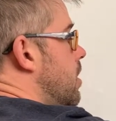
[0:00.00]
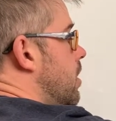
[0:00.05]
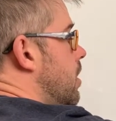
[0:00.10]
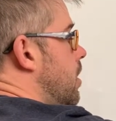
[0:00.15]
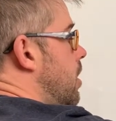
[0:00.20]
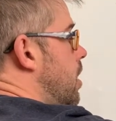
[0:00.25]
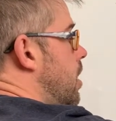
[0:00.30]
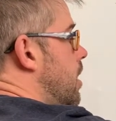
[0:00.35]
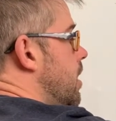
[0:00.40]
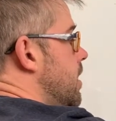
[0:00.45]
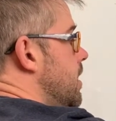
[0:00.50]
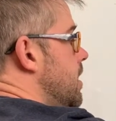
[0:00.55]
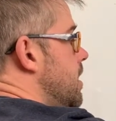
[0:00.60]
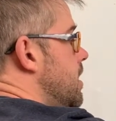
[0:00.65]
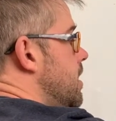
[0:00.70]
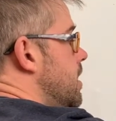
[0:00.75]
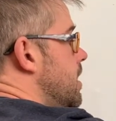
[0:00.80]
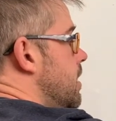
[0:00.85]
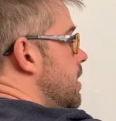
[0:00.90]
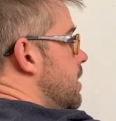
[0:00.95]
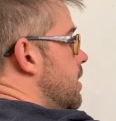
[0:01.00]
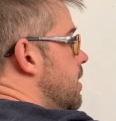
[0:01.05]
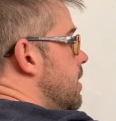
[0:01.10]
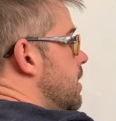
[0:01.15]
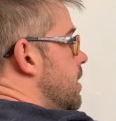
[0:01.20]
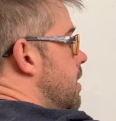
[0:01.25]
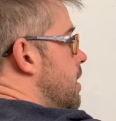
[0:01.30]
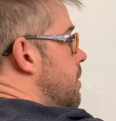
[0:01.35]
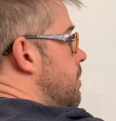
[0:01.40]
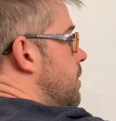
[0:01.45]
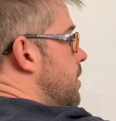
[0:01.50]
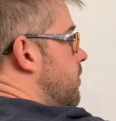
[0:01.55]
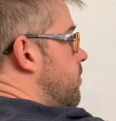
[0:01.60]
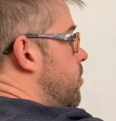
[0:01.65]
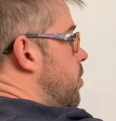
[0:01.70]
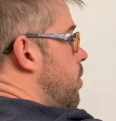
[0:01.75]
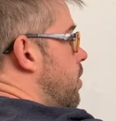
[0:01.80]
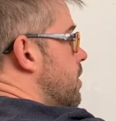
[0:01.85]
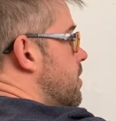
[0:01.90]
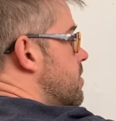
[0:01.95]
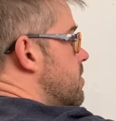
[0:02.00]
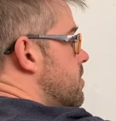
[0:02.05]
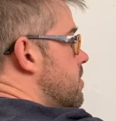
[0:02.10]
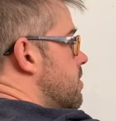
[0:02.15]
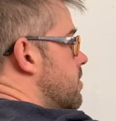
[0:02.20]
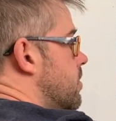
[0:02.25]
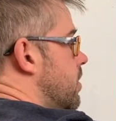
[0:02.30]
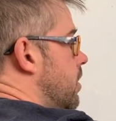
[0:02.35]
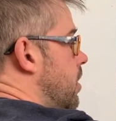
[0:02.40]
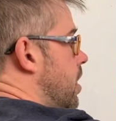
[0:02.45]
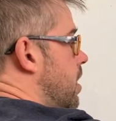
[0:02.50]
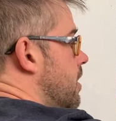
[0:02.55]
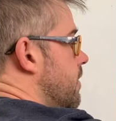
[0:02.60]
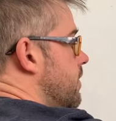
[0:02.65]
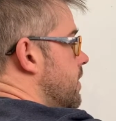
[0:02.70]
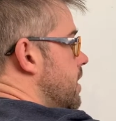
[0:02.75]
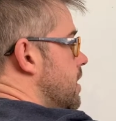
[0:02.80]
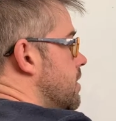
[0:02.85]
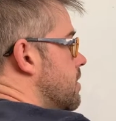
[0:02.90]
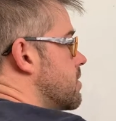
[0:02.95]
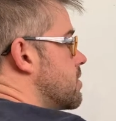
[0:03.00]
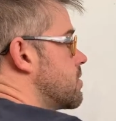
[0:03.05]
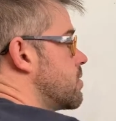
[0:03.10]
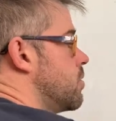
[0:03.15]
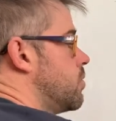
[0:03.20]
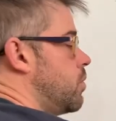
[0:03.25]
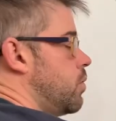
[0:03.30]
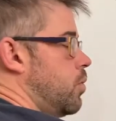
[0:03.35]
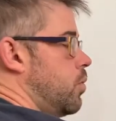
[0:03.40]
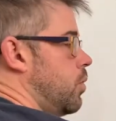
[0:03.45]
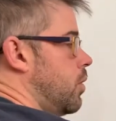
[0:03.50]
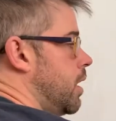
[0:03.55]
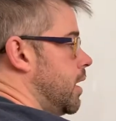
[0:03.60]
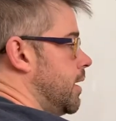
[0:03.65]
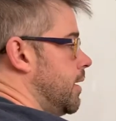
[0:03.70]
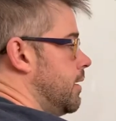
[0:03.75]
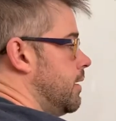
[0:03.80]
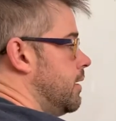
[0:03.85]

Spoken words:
ln e. But of course, the ln of e is 1.